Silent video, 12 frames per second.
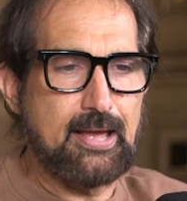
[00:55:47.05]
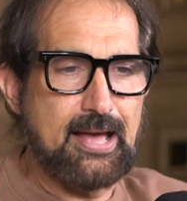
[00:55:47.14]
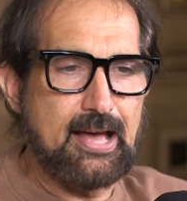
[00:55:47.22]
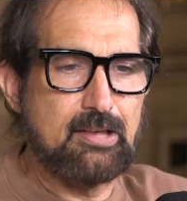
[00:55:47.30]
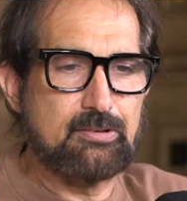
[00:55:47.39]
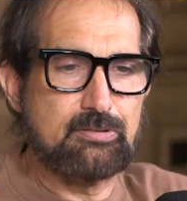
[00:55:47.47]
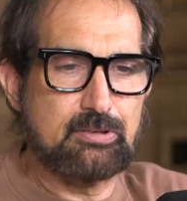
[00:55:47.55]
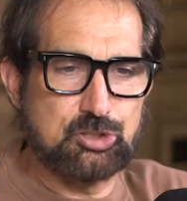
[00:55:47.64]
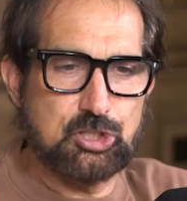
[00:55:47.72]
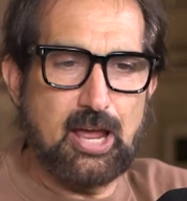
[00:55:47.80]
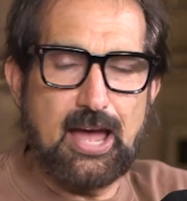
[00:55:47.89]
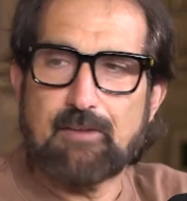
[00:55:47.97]
has a
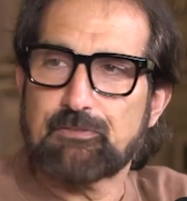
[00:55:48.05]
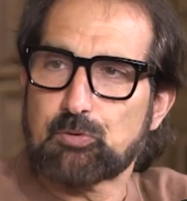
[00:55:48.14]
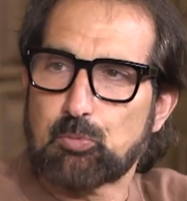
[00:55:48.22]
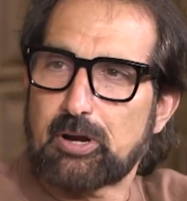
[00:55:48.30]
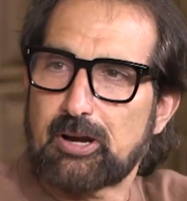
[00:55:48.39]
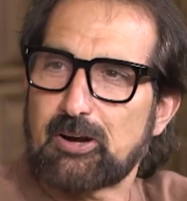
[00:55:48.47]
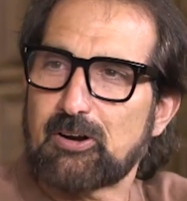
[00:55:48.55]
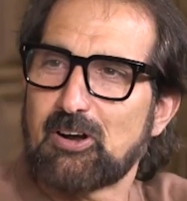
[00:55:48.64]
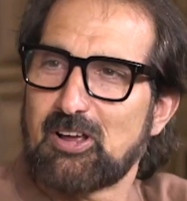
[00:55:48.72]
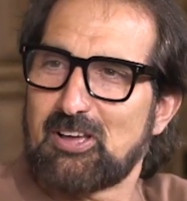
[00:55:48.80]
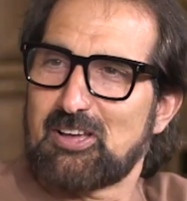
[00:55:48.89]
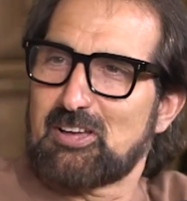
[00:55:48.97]
shaft where
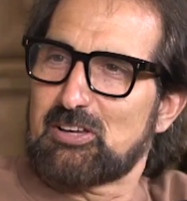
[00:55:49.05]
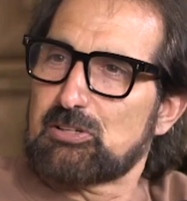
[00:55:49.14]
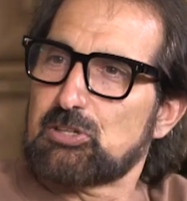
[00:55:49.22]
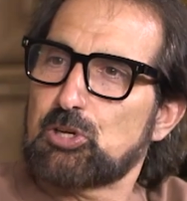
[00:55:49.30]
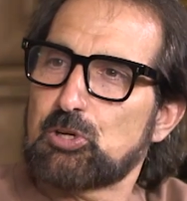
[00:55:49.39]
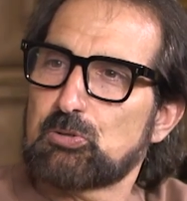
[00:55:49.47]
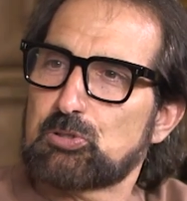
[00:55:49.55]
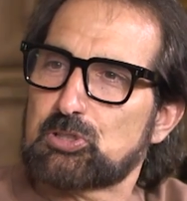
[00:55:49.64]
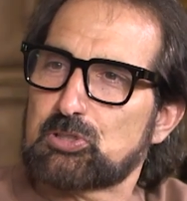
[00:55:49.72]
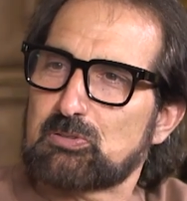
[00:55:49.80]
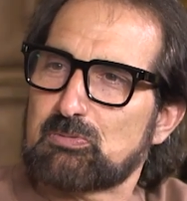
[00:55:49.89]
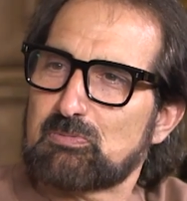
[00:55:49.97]

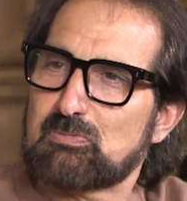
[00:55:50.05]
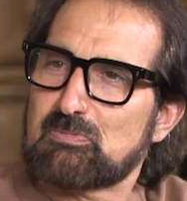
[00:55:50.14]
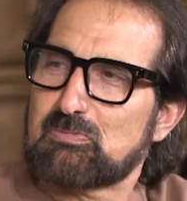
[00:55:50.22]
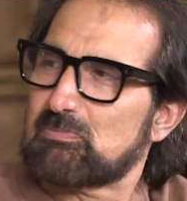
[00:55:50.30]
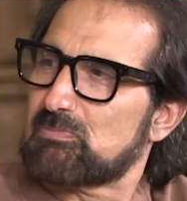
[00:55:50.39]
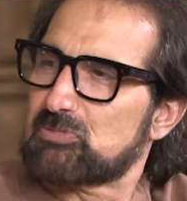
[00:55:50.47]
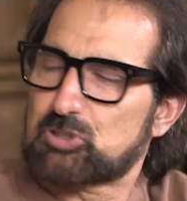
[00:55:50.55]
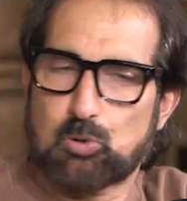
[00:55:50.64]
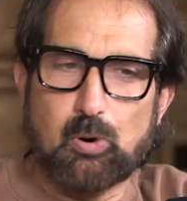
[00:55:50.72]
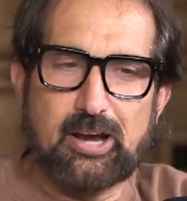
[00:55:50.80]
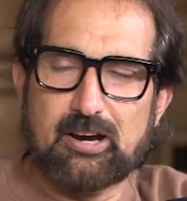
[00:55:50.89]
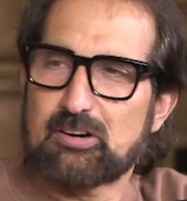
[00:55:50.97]
huge
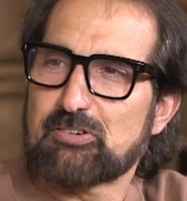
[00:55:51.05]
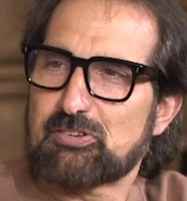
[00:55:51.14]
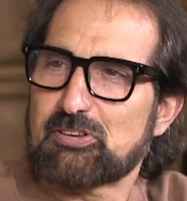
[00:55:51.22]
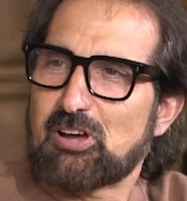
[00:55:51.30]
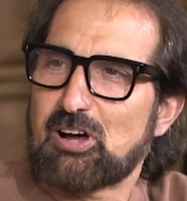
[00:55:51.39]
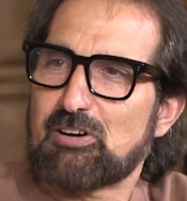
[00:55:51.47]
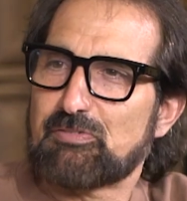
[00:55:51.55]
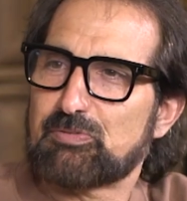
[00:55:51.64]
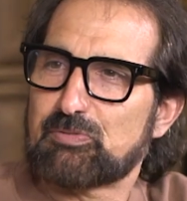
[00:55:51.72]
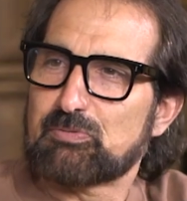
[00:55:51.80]
squares of